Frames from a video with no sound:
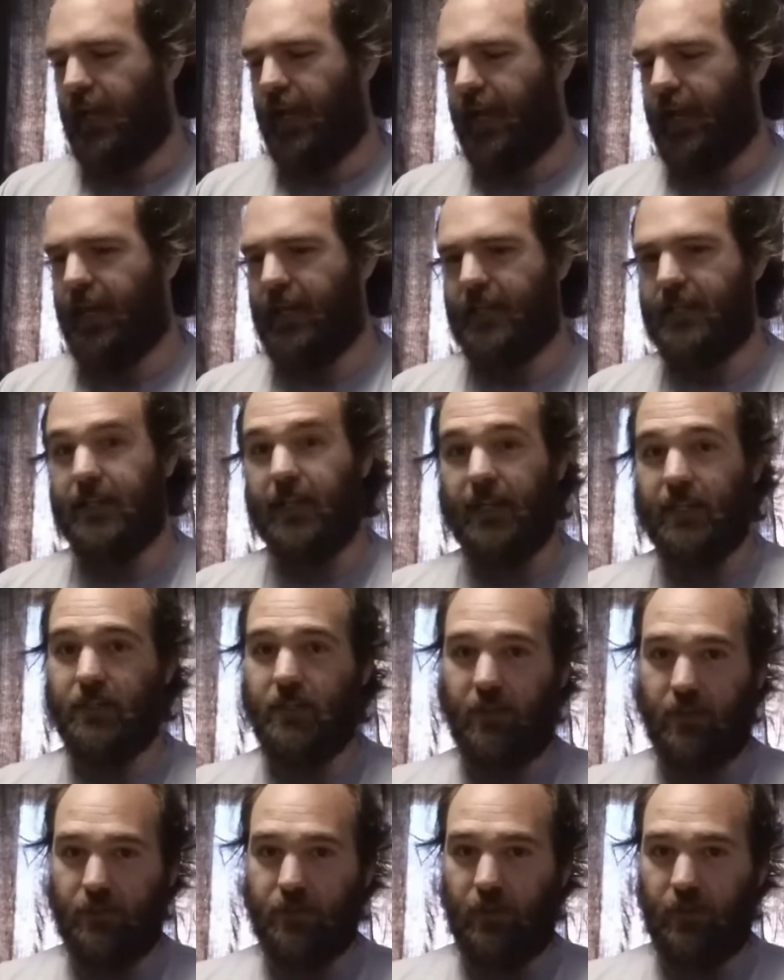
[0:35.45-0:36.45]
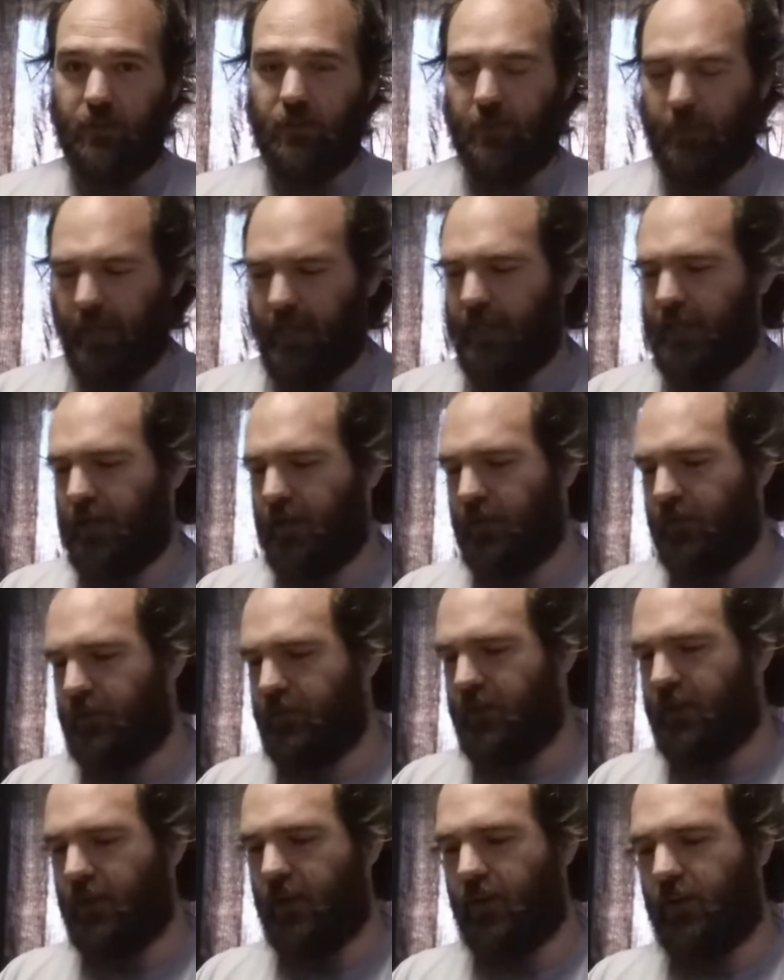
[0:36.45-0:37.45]
And as I showed at the beginning of the
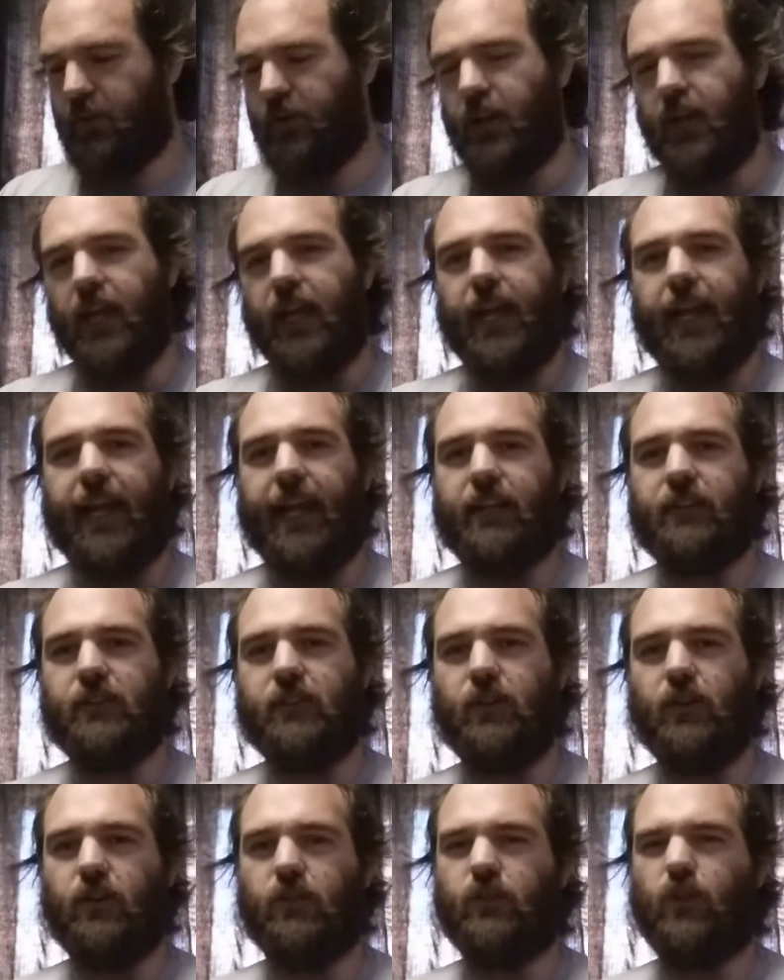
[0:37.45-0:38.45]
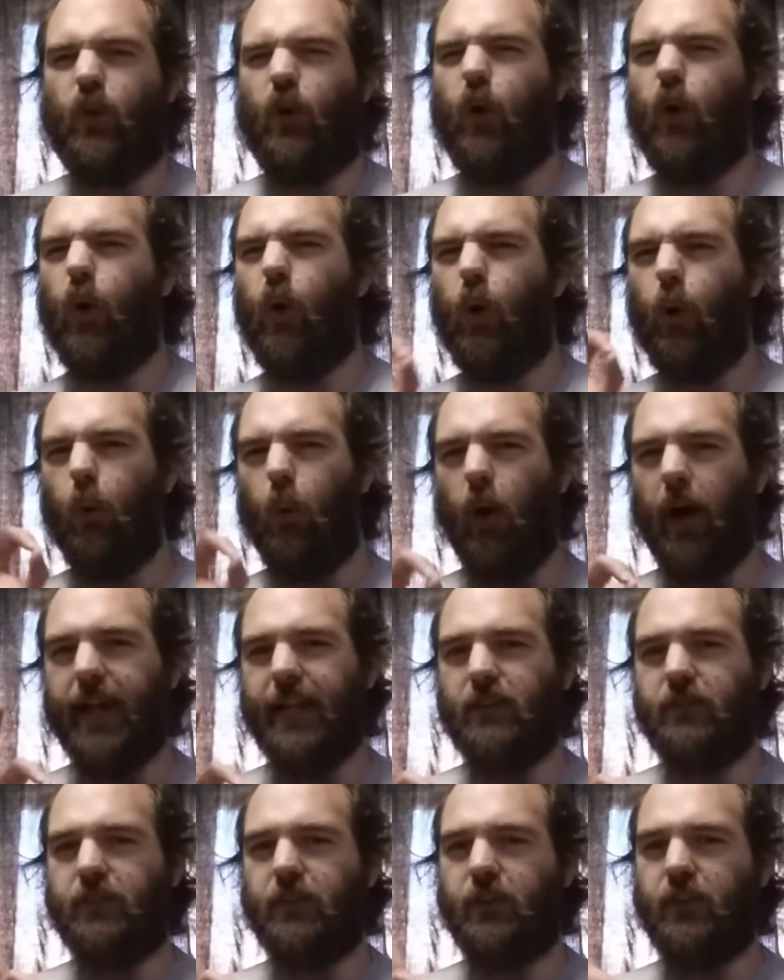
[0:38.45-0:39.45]
video, it's not
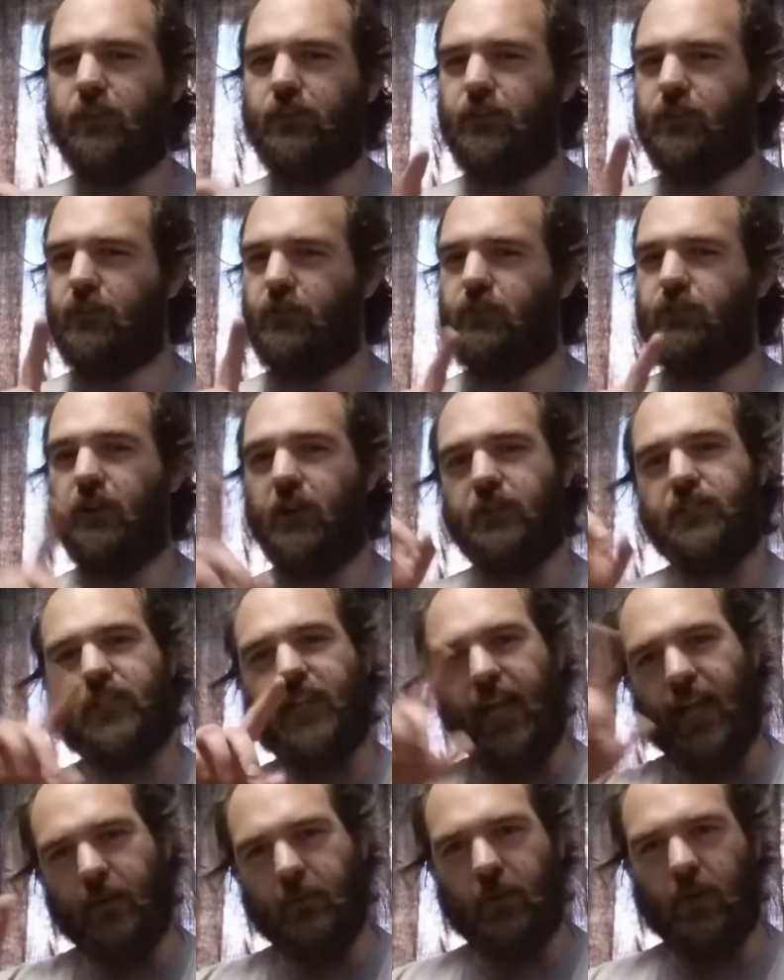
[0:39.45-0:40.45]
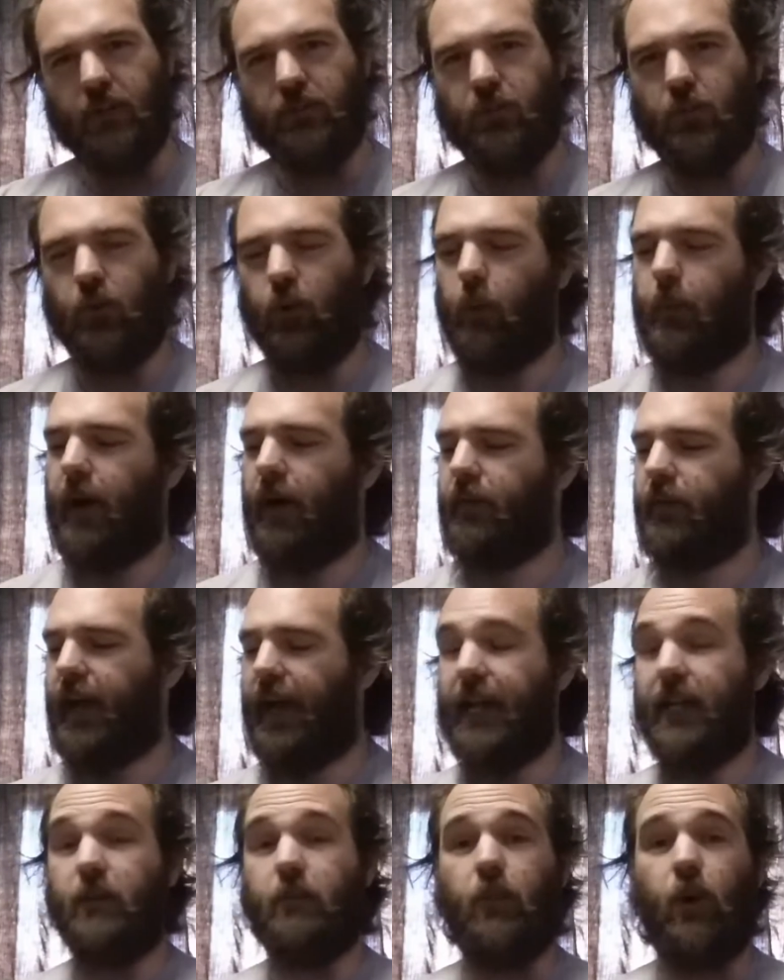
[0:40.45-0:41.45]
quite functional just yet. I'll talk about
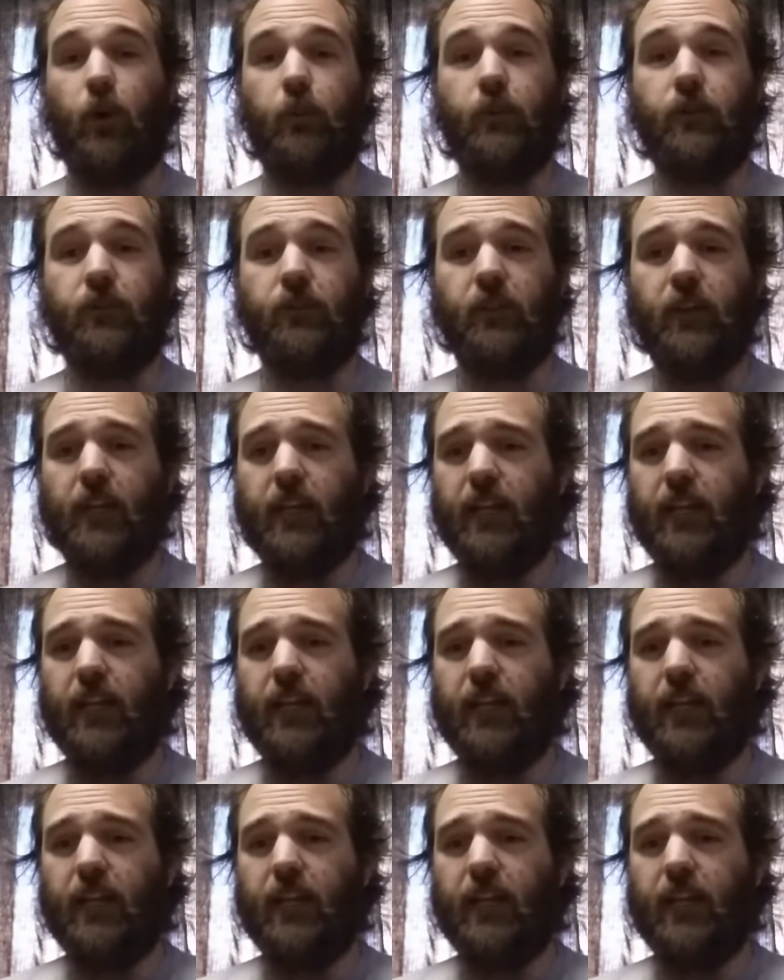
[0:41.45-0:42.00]
that in a moment.